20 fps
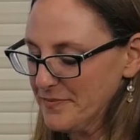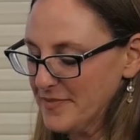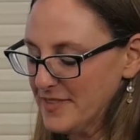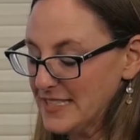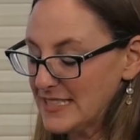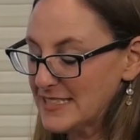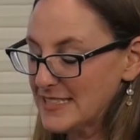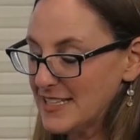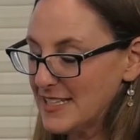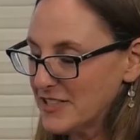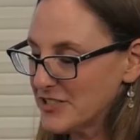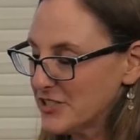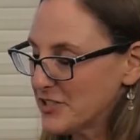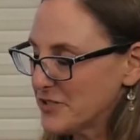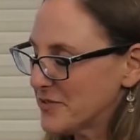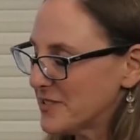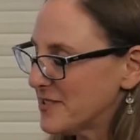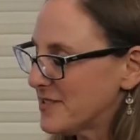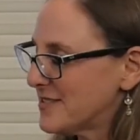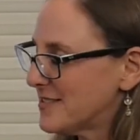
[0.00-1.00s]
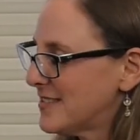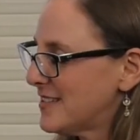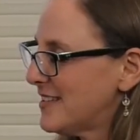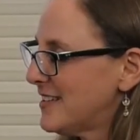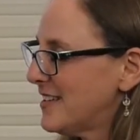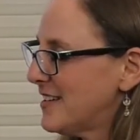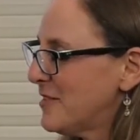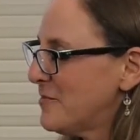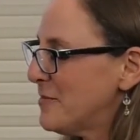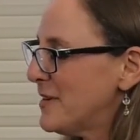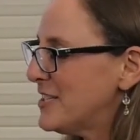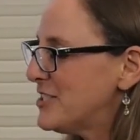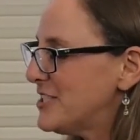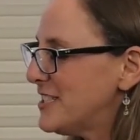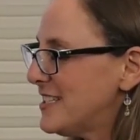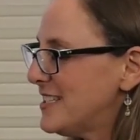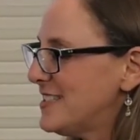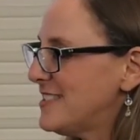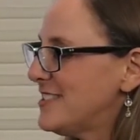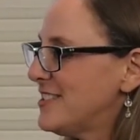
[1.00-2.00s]
this lecture was much
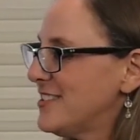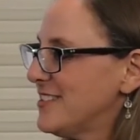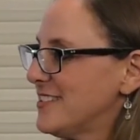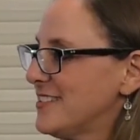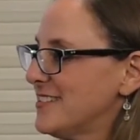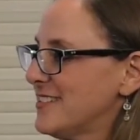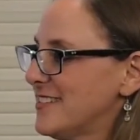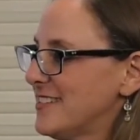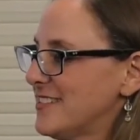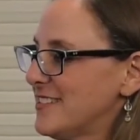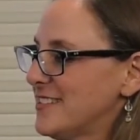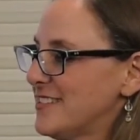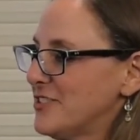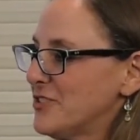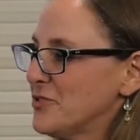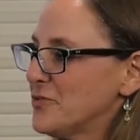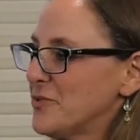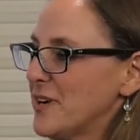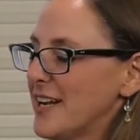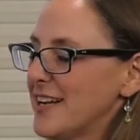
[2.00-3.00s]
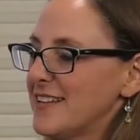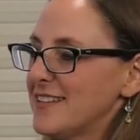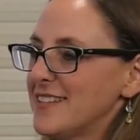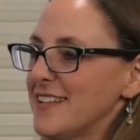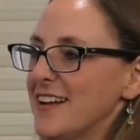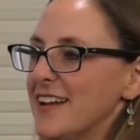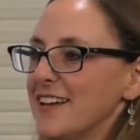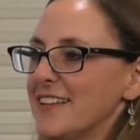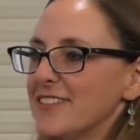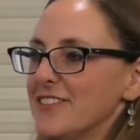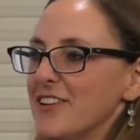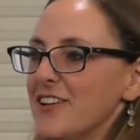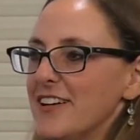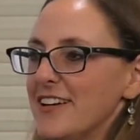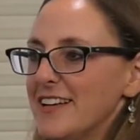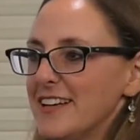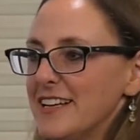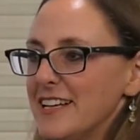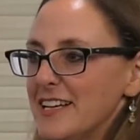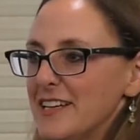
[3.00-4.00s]
easier to write than I
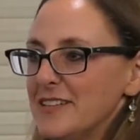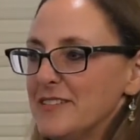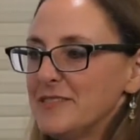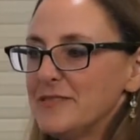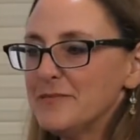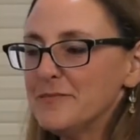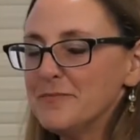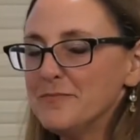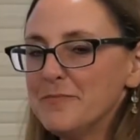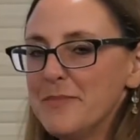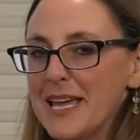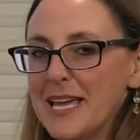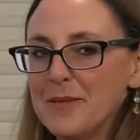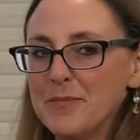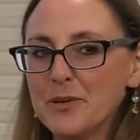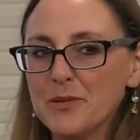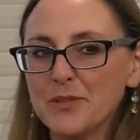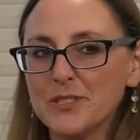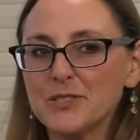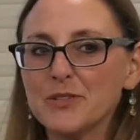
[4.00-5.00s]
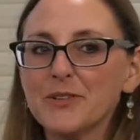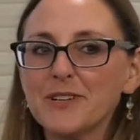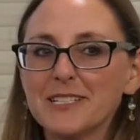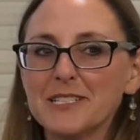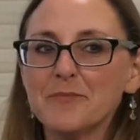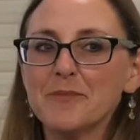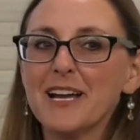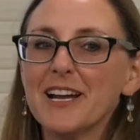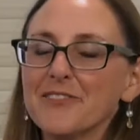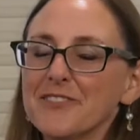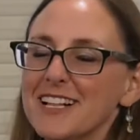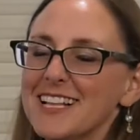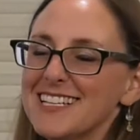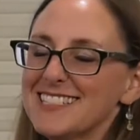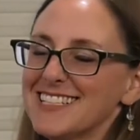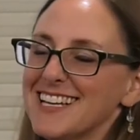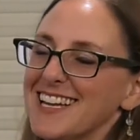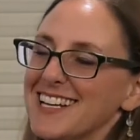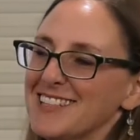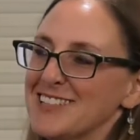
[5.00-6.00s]
thought it maybe was going to be. I
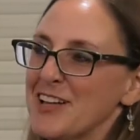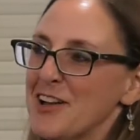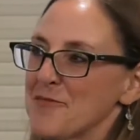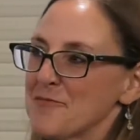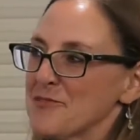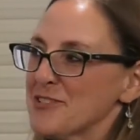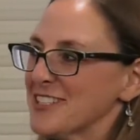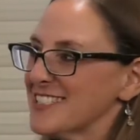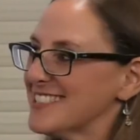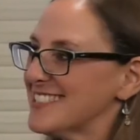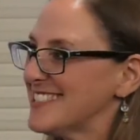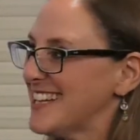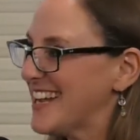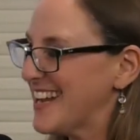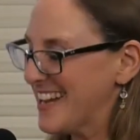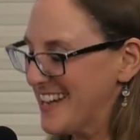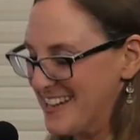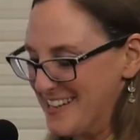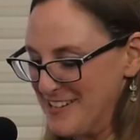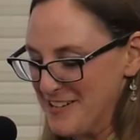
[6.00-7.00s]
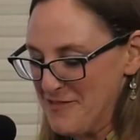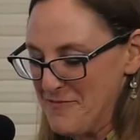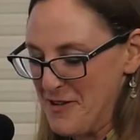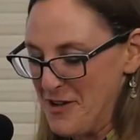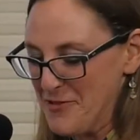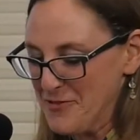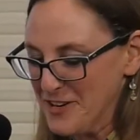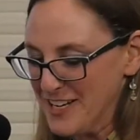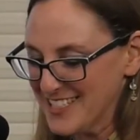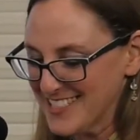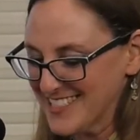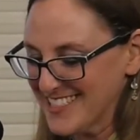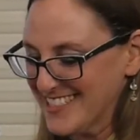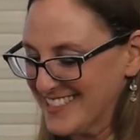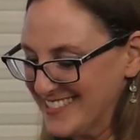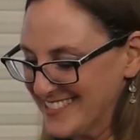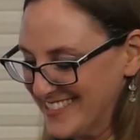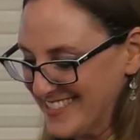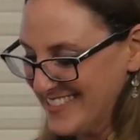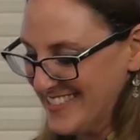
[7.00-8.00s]
realized I had a lot more to say about
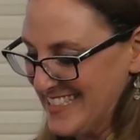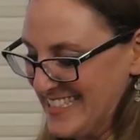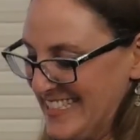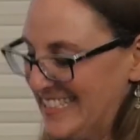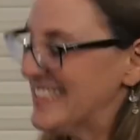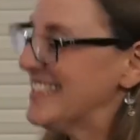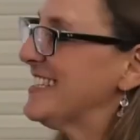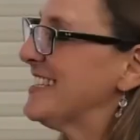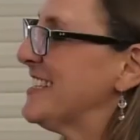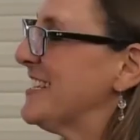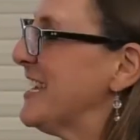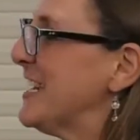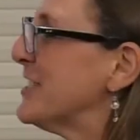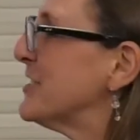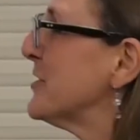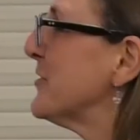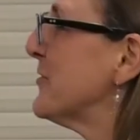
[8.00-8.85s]
Ruskin in the age